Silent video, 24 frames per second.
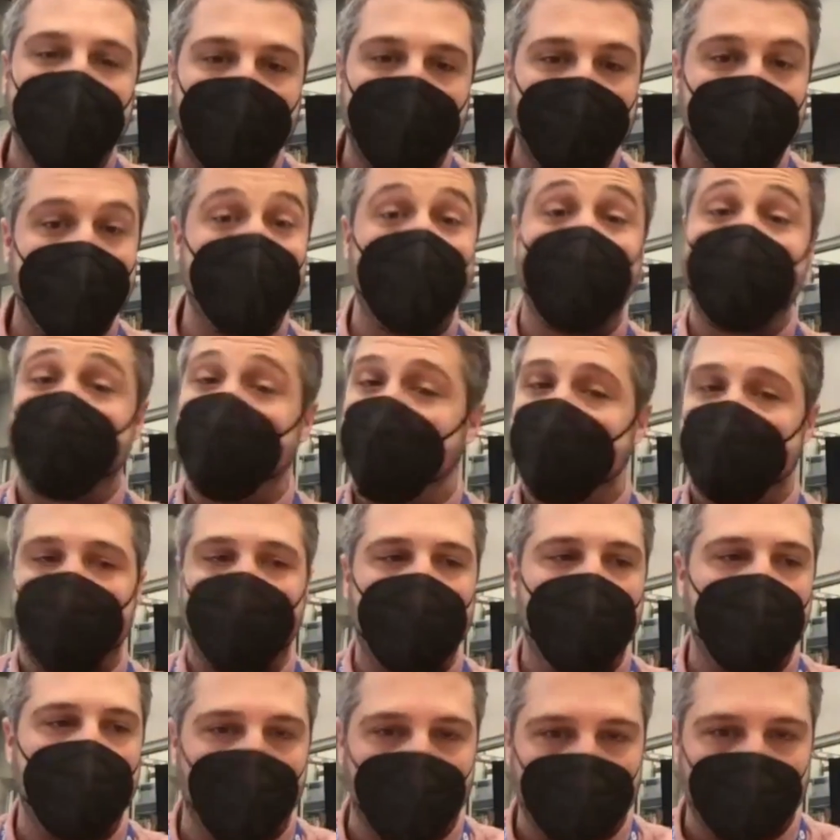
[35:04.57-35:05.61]
And that takes really
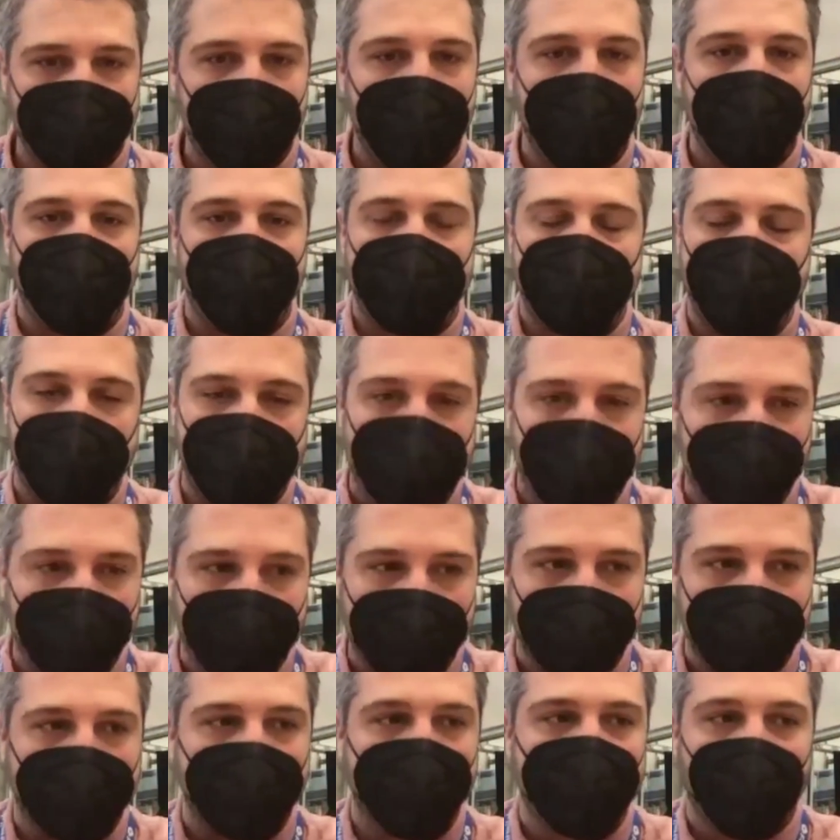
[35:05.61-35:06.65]
long time, especially with the
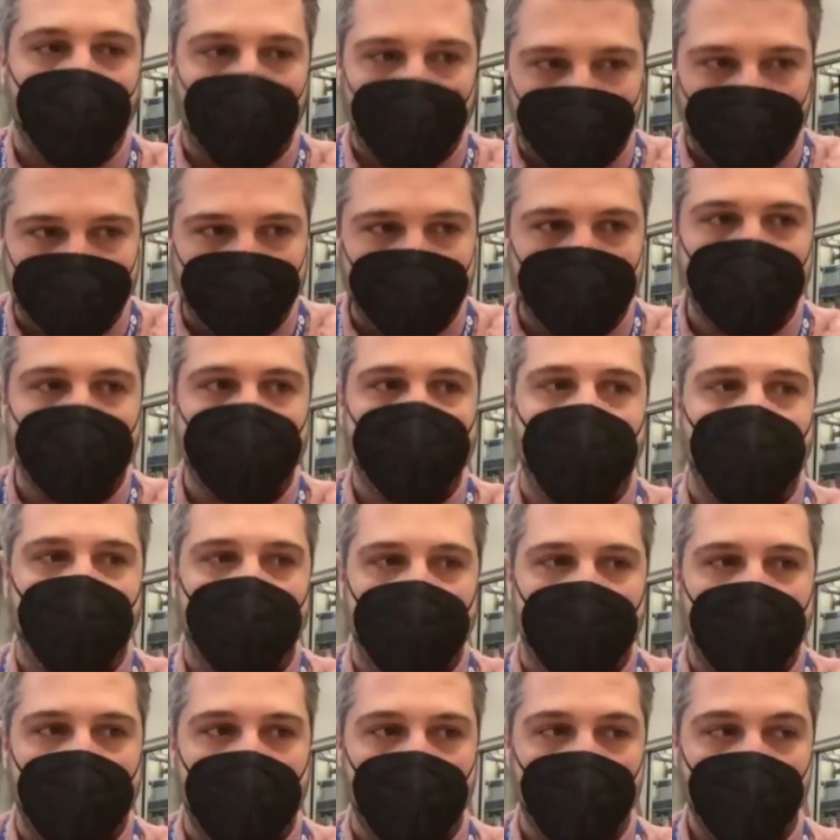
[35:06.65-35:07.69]
cryptography that we have right
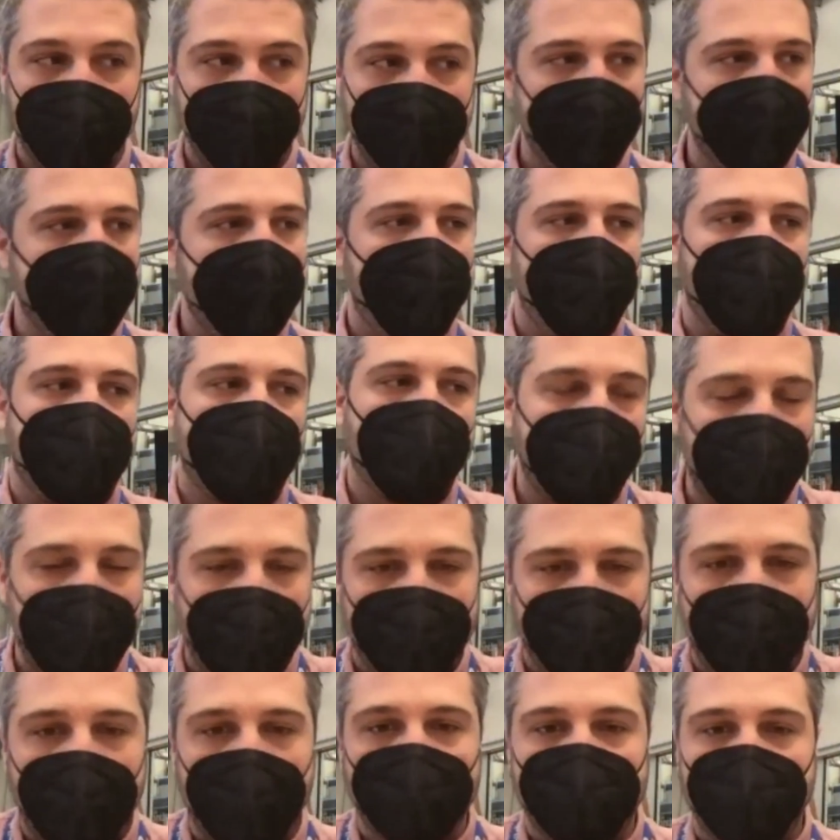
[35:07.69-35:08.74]
now. We're talking
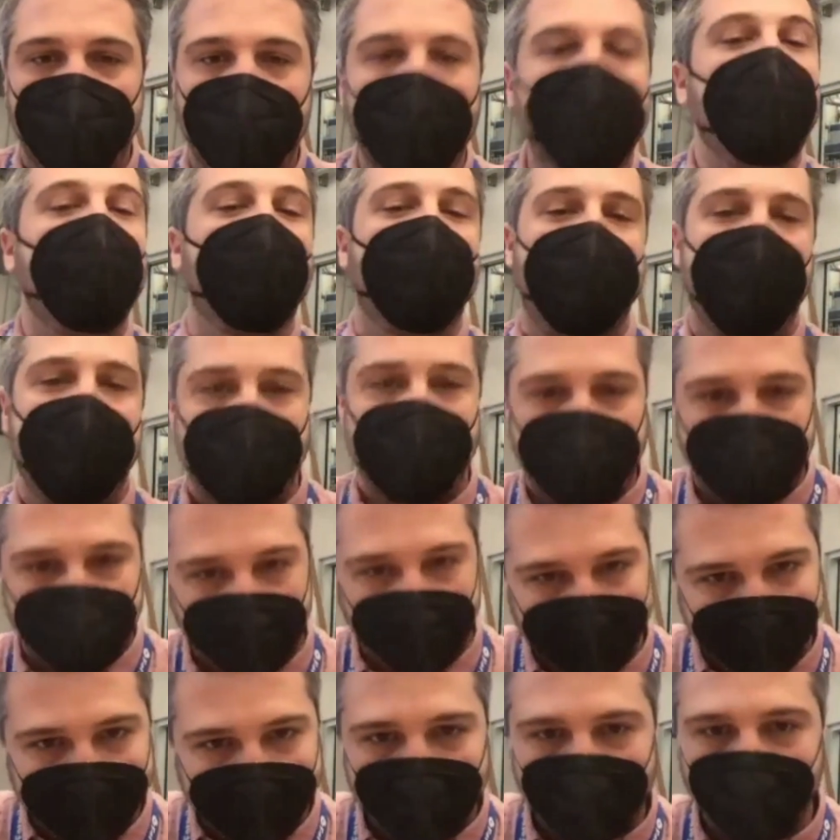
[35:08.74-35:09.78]
about billion years
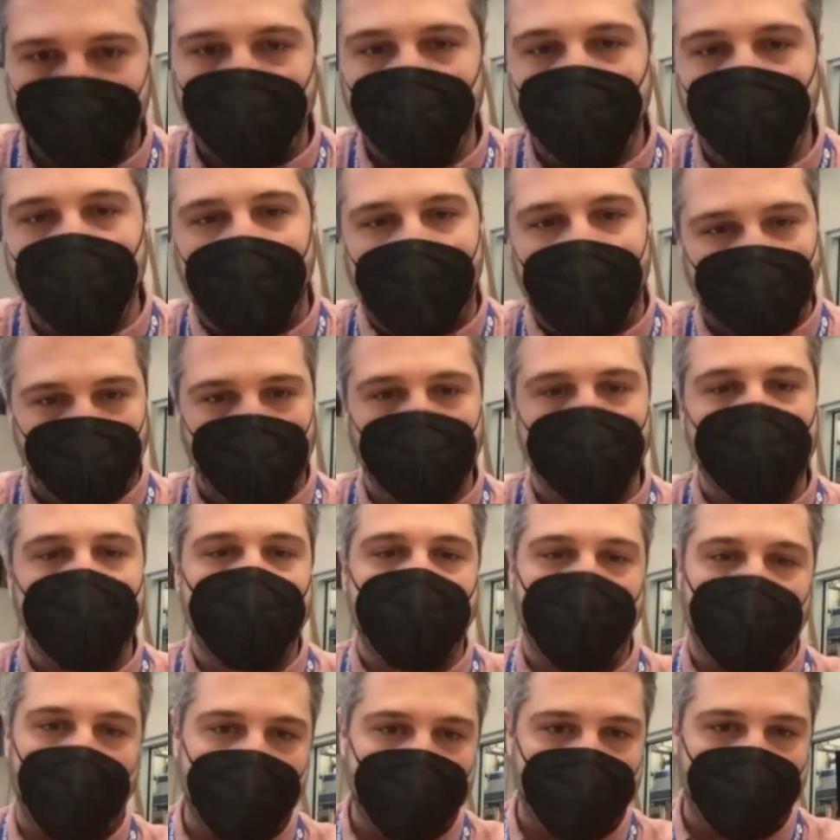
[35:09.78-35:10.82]
to figure out what is the
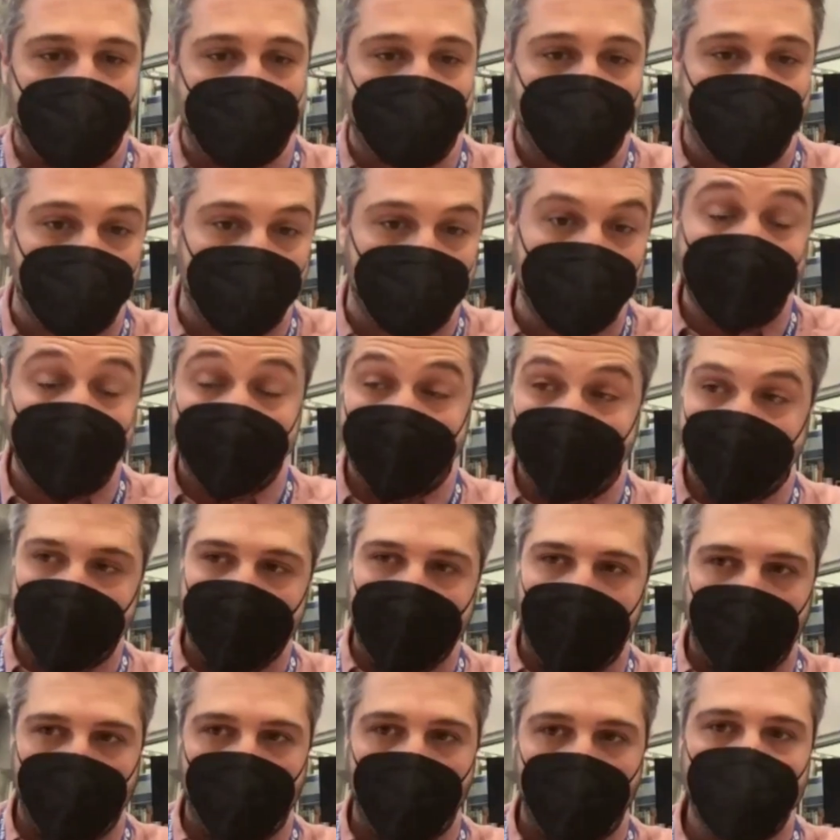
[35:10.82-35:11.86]
right password. A
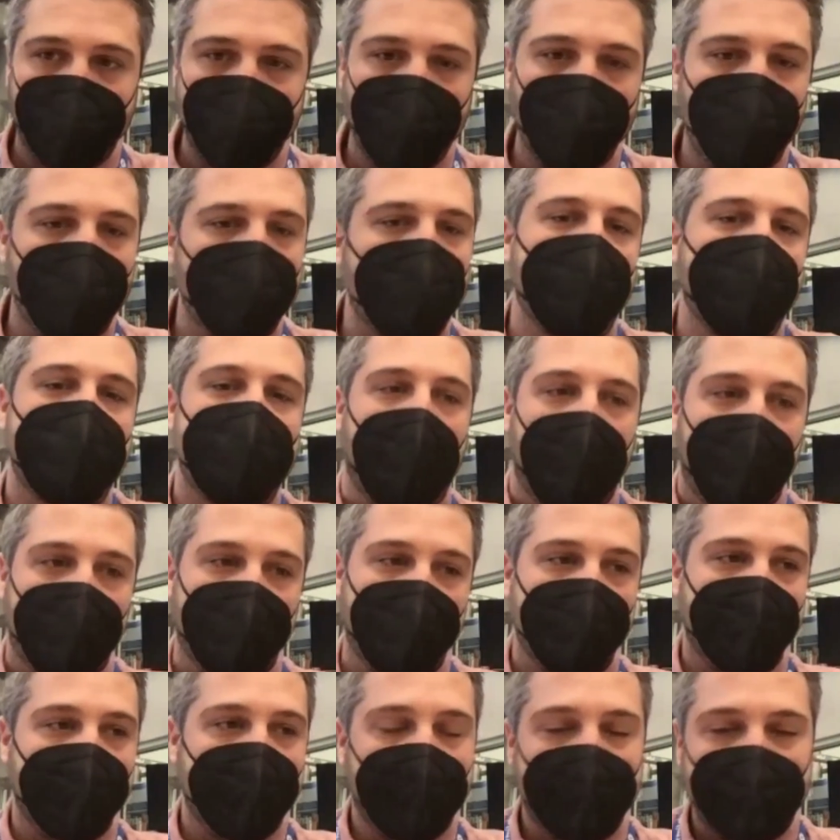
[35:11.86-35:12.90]
quantum computer instead
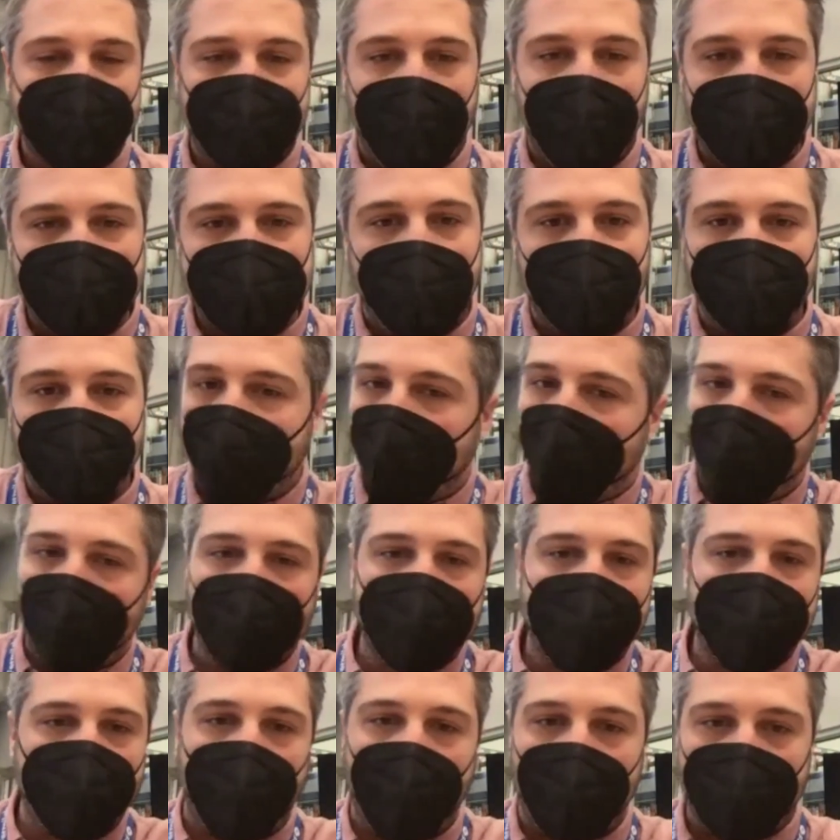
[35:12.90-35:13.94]
tries out all the
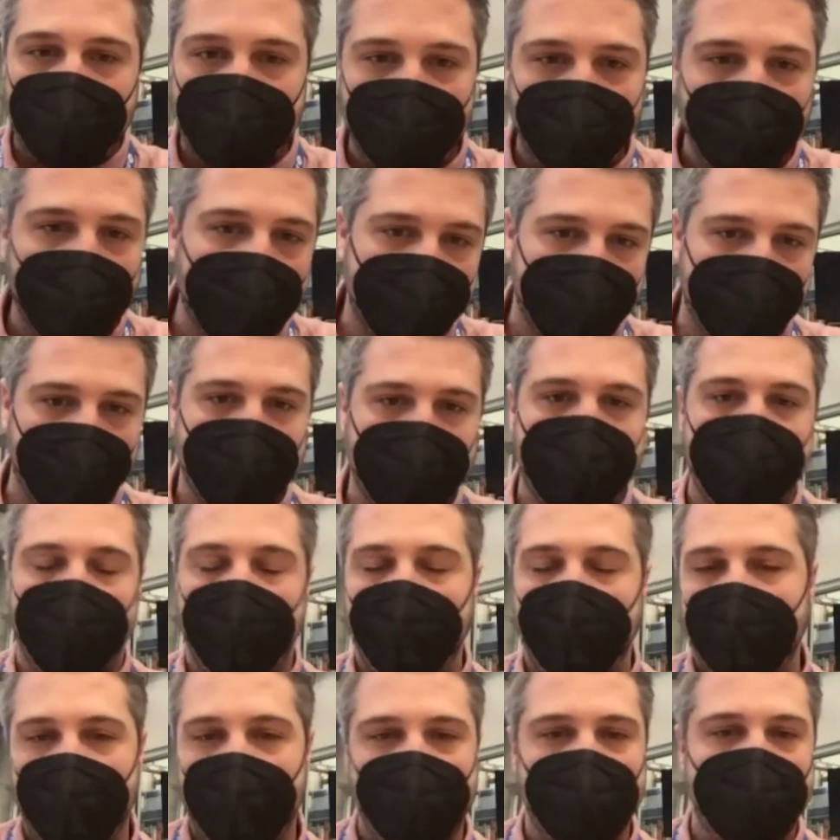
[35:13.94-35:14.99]
possibilities at
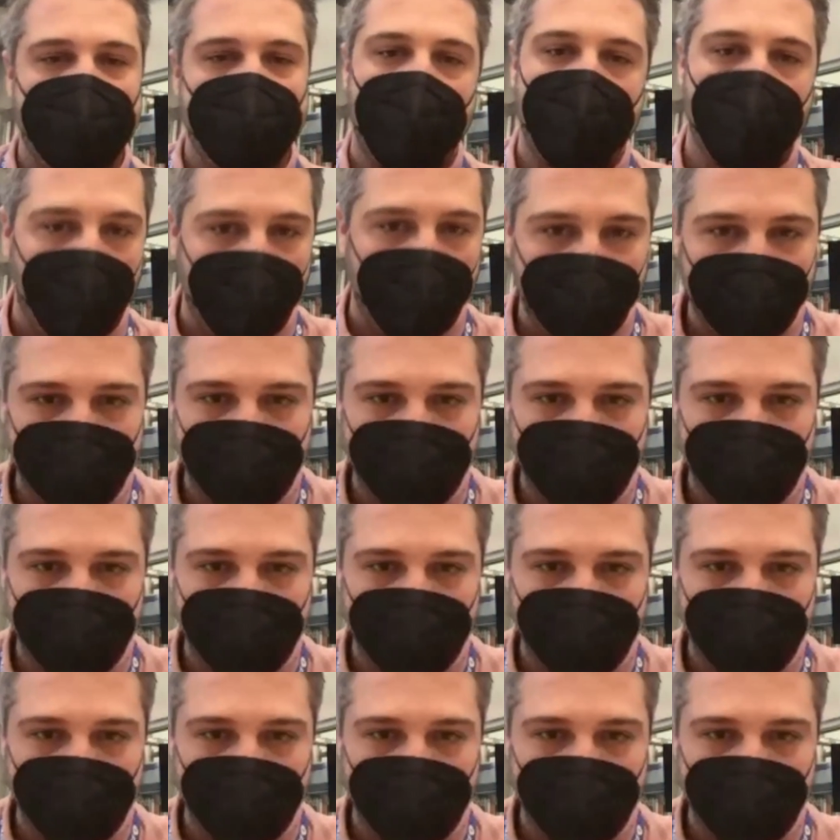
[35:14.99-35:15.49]
the same moment.